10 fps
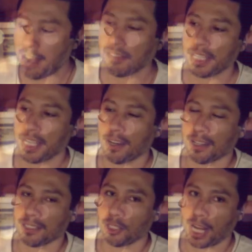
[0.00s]
but right
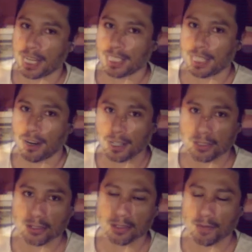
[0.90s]
now he's so
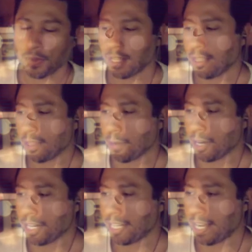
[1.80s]
angry at his blind
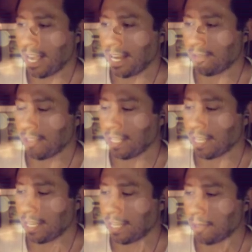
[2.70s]
self for marrying her.